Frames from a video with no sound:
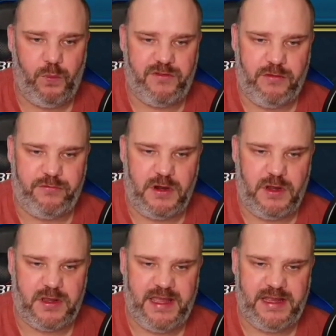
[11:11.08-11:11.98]
We've gone for
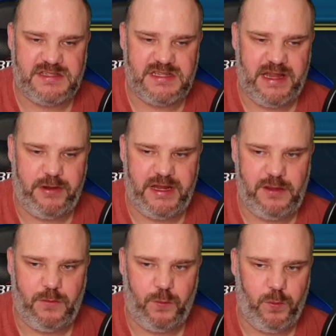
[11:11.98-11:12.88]
arcane
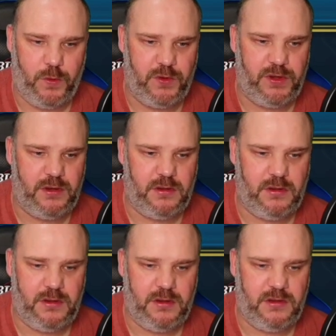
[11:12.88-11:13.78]
celerity. We want
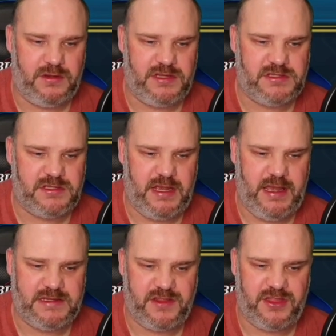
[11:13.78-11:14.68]
this
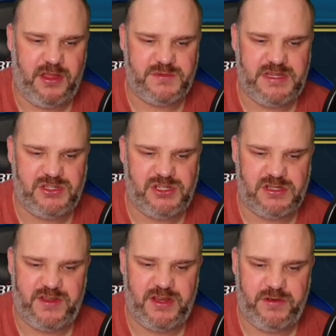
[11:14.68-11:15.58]
has a 30%
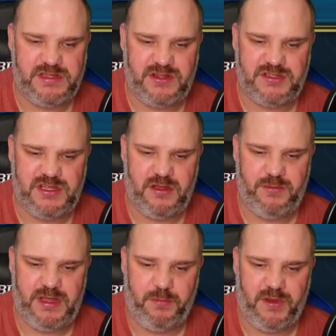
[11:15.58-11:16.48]
chance of increasing the
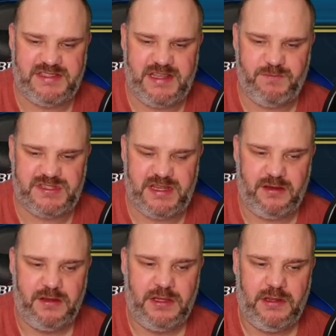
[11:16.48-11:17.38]
turn meter by
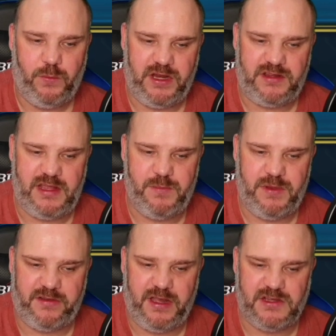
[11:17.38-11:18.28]
10% when a
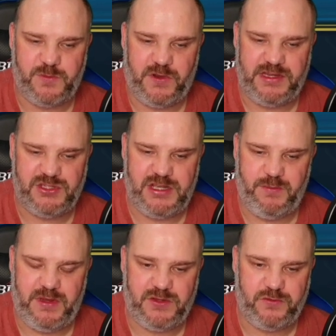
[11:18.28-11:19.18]
debuff cast by this
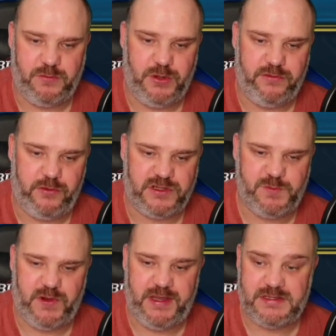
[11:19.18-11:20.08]
champion is removed or
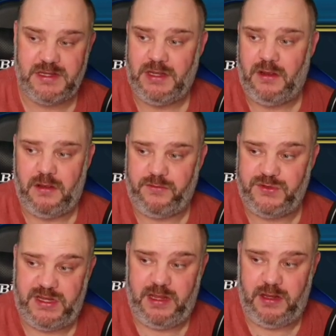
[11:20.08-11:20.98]
expires.
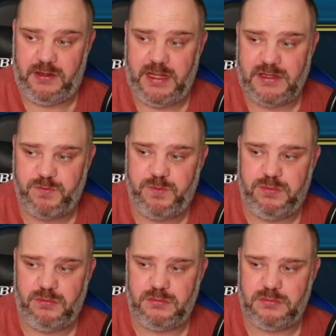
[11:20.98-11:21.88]
Obviously he does
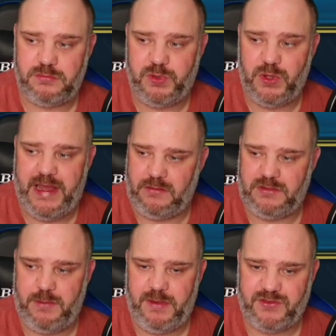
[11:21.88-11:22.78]
put
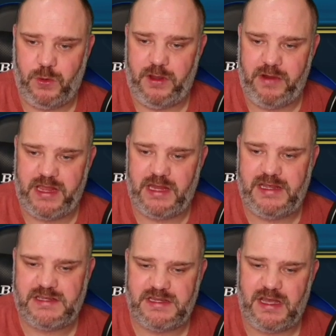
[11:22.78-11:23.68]
out debuffs quite
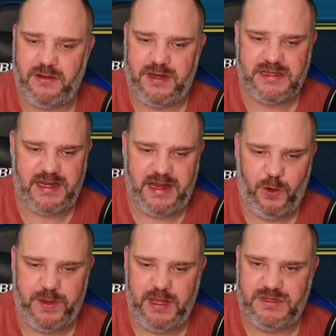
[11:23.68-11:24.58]
regularly, so that's going to
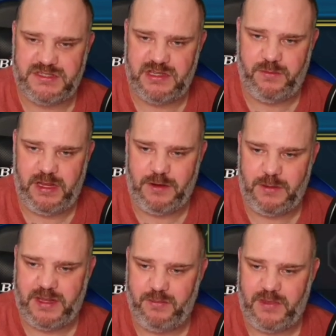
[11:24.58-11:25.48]
help keep his turn meter
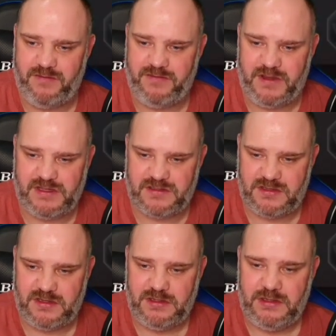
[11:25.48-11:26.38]
up, keep him going fast.